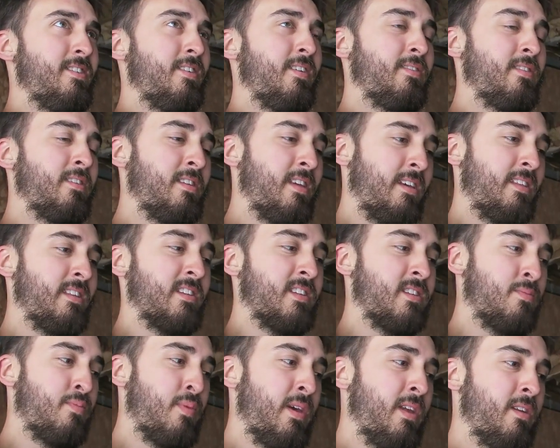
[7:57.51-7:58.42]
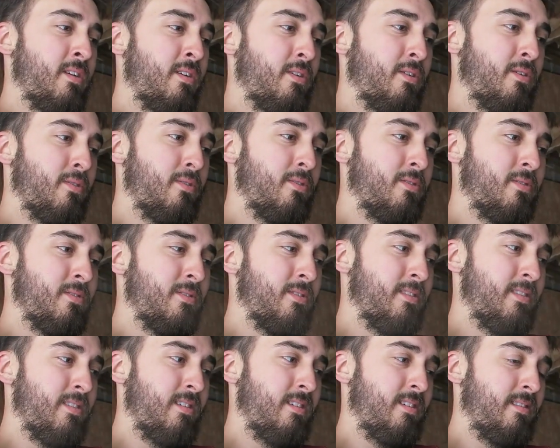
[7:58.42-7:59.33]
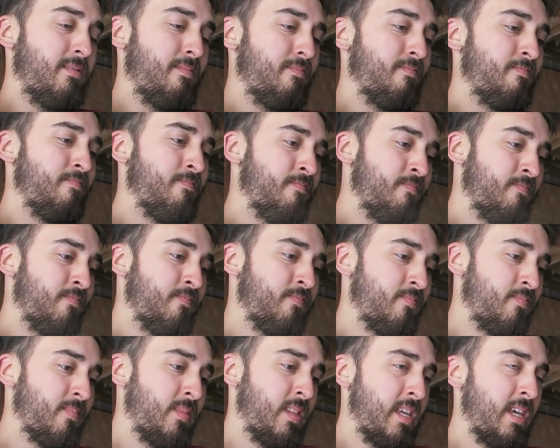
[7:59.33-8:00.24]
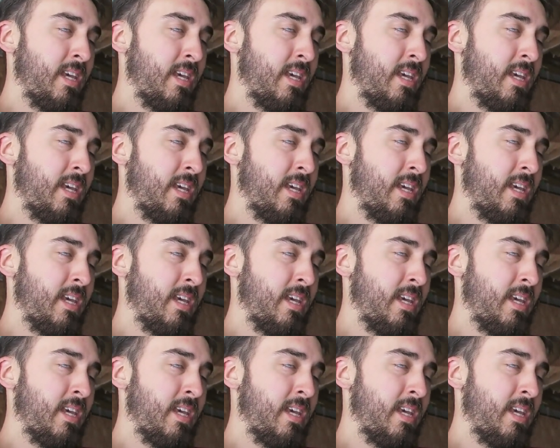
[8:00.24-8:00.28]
have to take the speedo. Oh, that